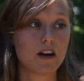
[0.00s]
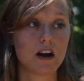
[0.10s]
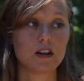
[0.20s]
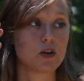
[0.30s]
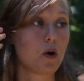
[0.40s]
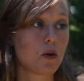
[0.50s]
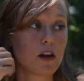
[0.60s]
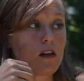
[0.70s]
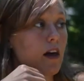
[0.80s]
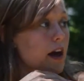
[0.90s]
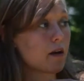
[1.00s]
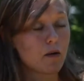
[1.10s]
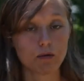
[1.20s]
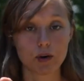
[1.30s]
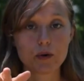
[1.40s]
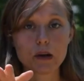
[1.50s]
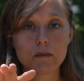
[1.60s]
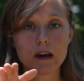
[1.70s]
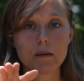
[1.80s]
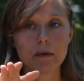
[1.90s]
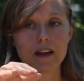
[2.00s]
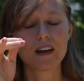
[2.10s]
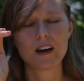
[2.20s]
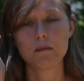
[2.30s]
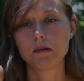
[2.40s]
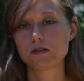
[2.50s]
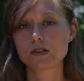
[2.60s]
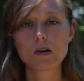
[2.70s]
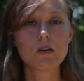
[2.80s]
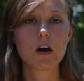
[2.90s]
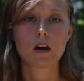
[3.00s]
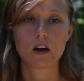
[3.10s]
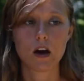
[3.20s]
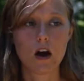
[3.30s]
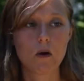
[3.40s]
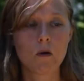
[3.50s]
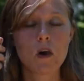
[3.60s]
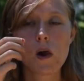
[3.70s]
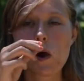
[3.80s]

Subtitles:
It had totally like ruined me, but that had been so long ago.